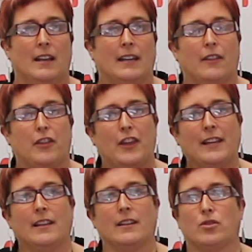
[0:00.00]
Now, the
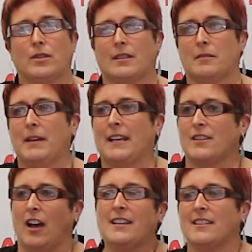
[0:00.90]
thing that interested me
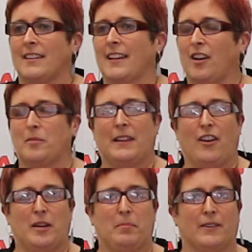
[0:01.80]
is I didn't think I'd be
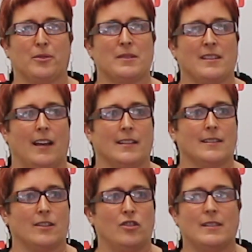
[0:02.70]
the only political
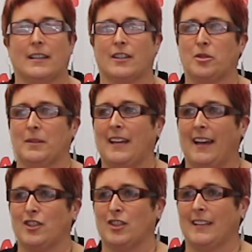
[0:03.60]
scientist in New Zealand who
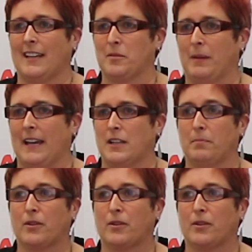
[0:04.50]
engaged in that debate,